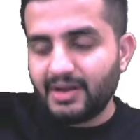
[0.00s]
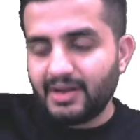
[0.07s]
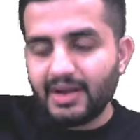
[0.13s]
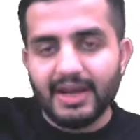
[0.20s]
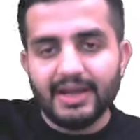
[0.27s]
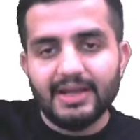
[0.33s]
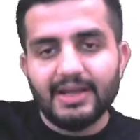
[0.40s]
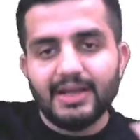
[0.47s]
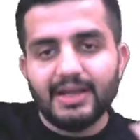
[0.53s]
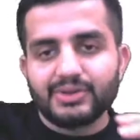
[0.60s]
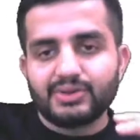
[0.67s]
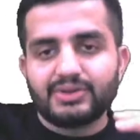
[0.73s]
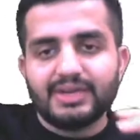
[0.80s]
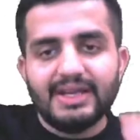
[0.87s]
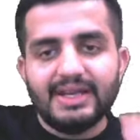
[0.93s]
right?
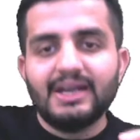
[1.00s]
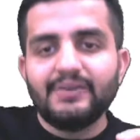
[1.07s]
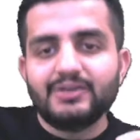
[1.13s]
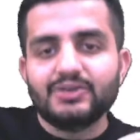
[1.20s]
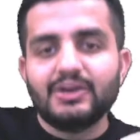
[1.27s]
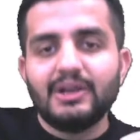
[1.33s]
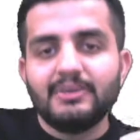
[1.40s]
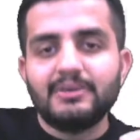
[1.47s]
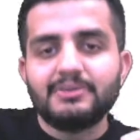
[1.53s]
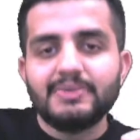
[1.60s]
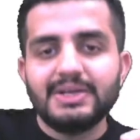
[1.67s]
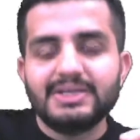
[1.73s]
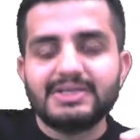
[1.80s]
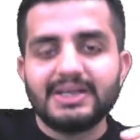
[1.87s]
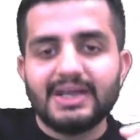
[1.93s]
So three individual element
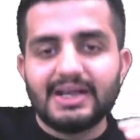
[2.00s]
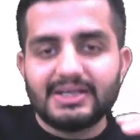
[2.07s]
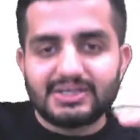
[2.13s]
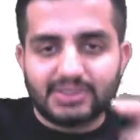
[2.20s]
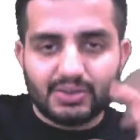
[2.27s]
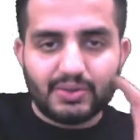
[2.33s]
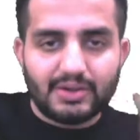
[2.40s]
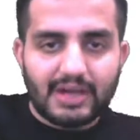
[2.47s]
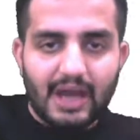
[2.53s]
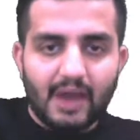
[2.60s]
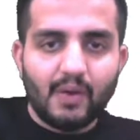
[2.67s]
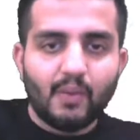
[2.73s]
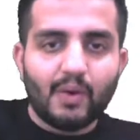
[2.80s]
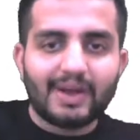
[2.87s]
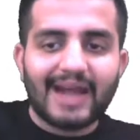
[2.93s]
means it's, so
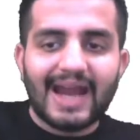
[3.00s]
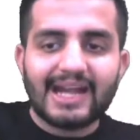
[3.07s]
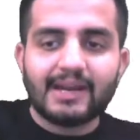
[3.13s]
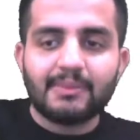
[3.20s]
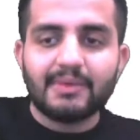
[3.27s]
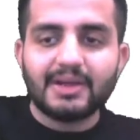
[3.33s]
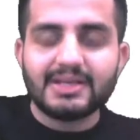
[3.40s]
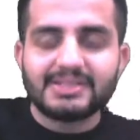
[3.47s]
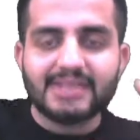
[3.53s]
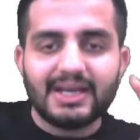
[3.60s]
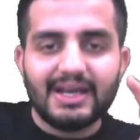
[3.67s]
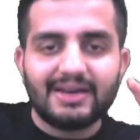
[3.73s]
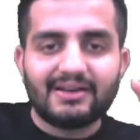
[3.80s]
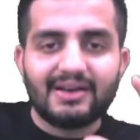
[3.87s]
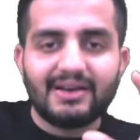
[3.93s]
now what item does,
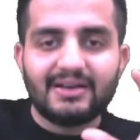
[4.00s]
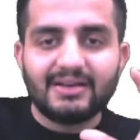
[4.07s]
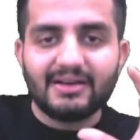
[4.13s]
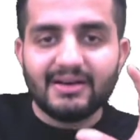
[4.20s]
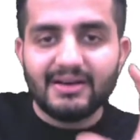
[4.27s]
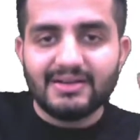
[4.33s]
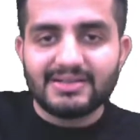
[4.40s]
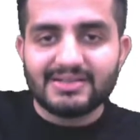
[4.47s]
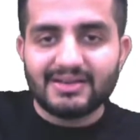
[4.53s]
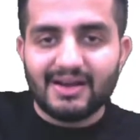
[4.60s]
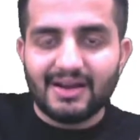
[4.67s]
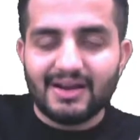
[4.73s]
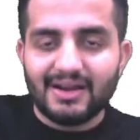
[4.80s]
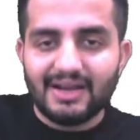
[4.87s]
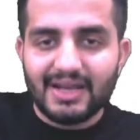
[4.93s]
it returns
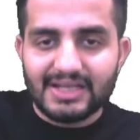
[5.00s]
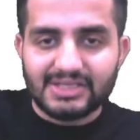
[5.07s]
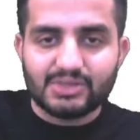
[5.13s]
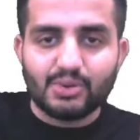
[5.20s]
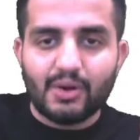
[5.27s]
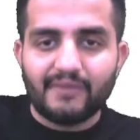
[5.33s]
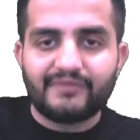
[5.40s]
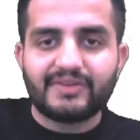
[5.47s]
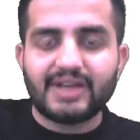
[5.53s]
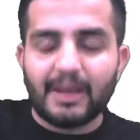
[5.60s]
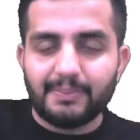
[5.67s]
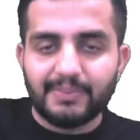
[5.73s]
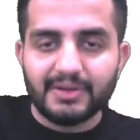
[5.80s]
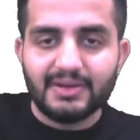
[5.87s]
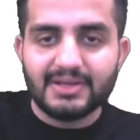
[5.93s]
a list of
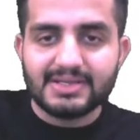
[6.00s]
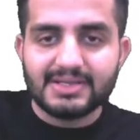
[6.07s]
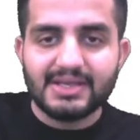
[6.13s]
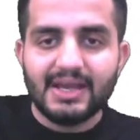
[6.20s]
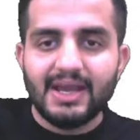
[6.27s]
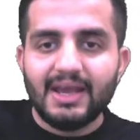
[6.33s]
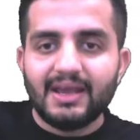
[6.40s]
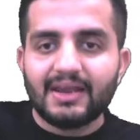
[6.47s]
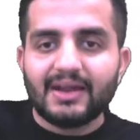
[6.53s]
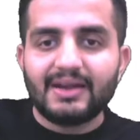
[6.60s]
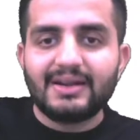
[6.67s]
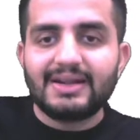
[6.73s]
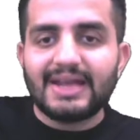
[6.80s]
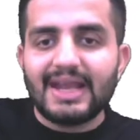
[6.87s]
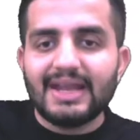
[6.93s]
tuples
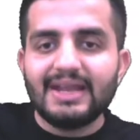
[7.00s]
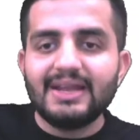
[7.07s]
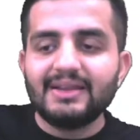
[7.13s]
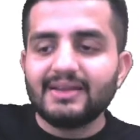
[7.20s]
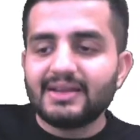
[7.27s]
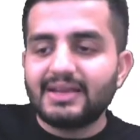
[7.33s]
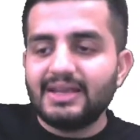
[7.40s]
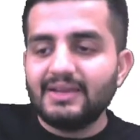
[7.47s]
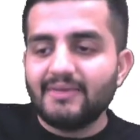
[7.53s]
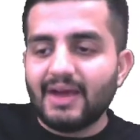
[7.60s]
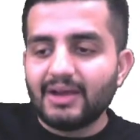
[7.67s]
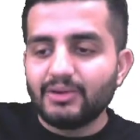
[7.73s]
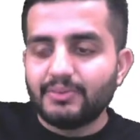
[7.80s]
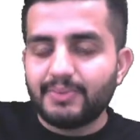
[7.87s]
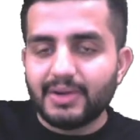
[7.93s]
containing the key
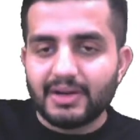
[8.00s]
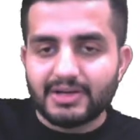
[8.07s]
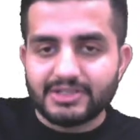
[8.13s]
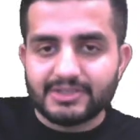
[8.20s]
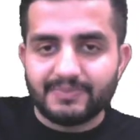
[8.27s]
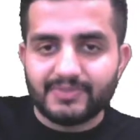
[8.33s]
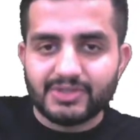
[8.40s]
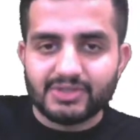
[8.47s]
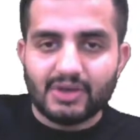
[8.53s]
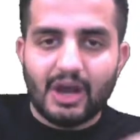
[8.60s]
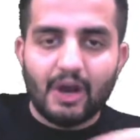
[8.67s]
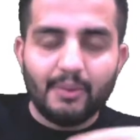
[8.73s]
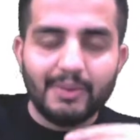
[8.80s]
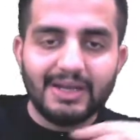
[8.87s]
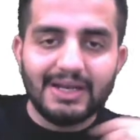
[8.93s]
value pairs. So
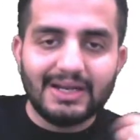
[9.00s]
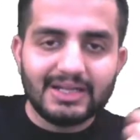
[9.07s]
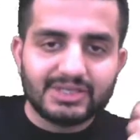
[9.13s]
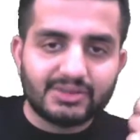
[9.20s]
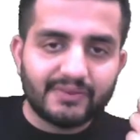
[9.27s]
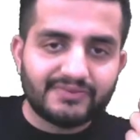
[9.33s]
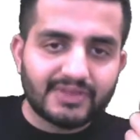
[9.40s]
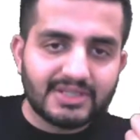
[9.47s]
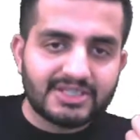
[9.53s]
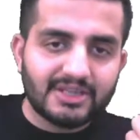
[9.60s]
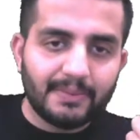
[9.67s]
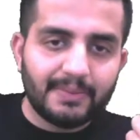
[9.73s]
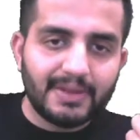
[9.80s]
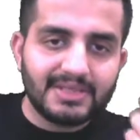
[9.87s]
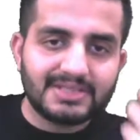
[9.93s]
how many list of such
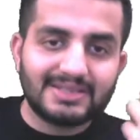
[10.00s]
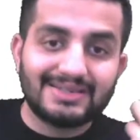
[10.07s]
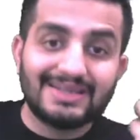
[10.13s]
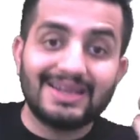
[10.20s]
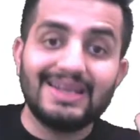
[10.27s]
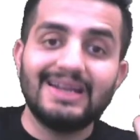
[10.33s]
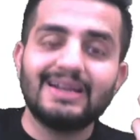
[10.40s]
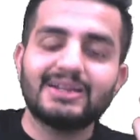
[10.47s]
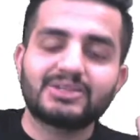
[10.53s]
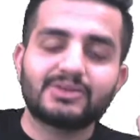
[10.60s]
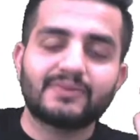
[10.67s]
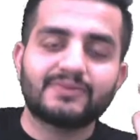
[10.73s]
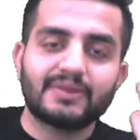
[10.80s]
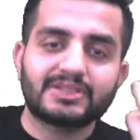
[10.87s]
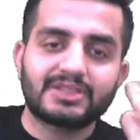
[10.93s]
tuples? Three list
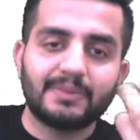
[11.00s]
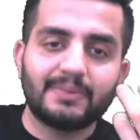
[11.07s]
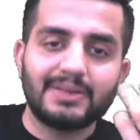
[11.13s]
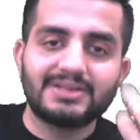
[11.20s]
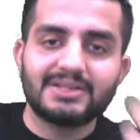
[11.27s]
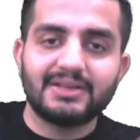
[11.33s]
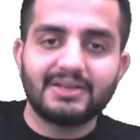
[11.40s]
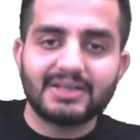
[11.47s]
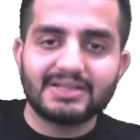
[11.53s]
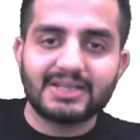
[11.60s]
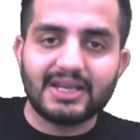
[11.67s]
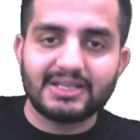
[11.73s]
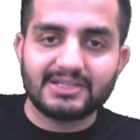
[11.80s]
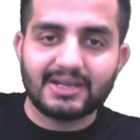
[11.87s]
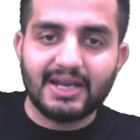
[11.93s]
of such tuples in this
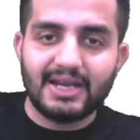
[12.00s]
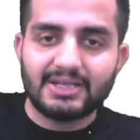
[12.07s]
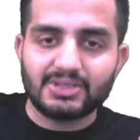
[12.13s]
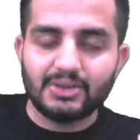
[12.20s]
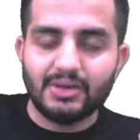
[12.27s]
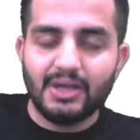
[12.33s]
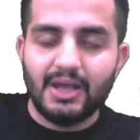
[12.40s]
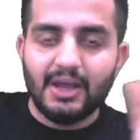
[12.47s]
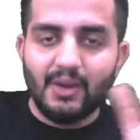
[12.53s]
case, right? So